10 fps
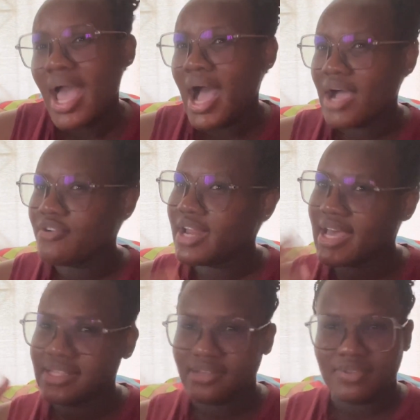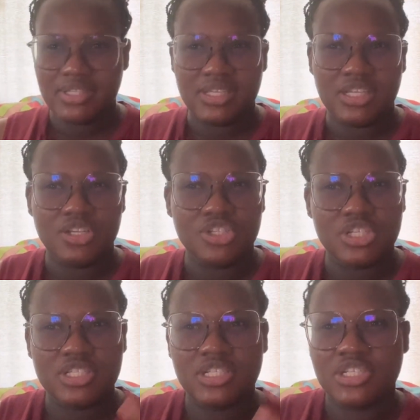I realized everything,
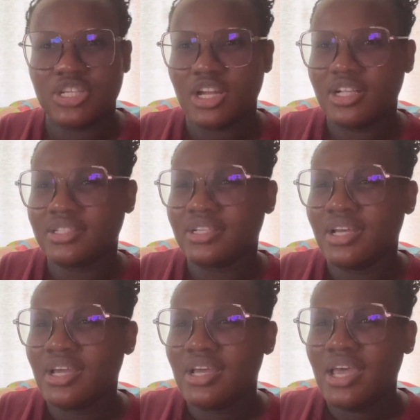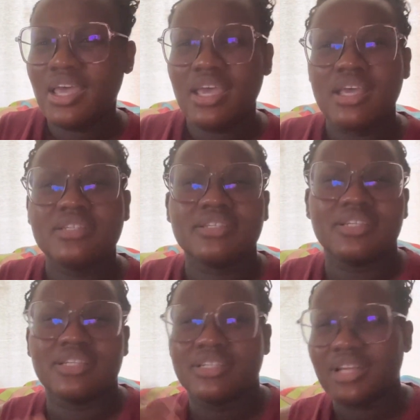gestational age,
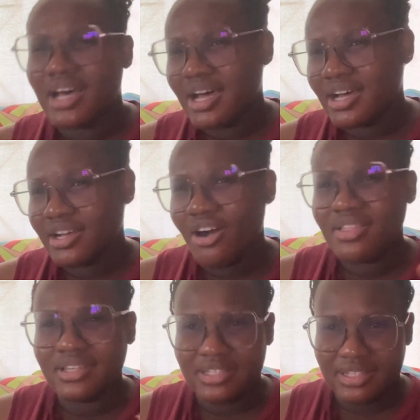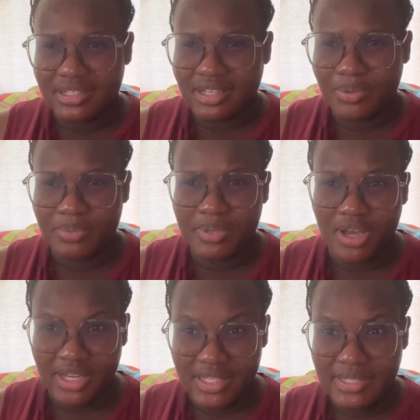all the details that would be
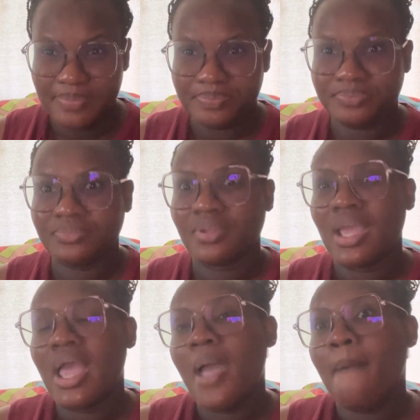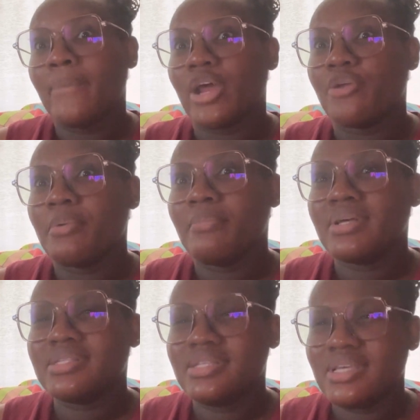on it. But I remember
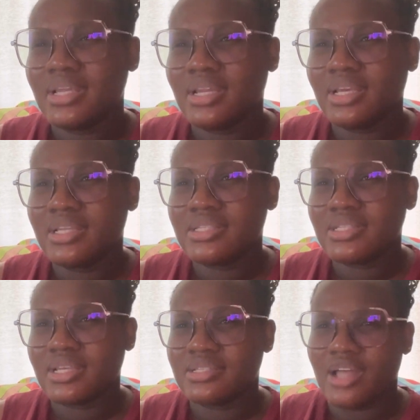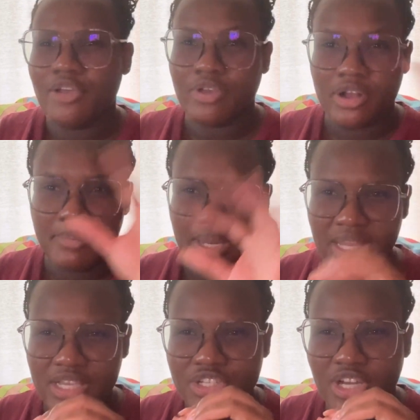seeing it says like
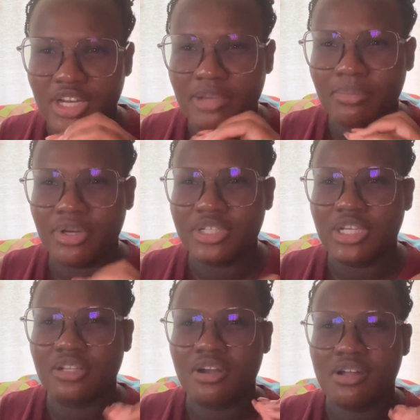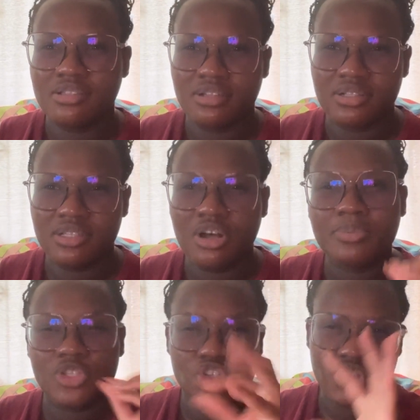recommendation, emergent
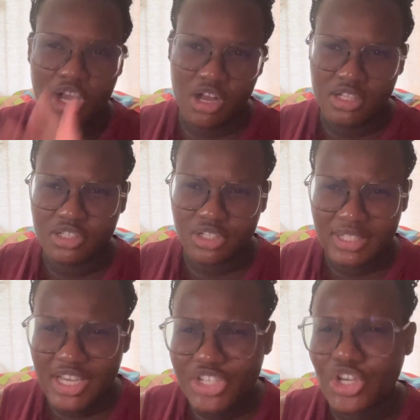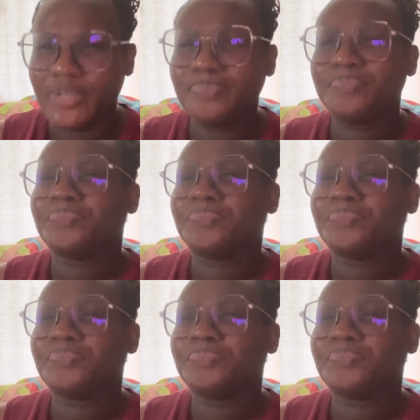obstetrician consultation.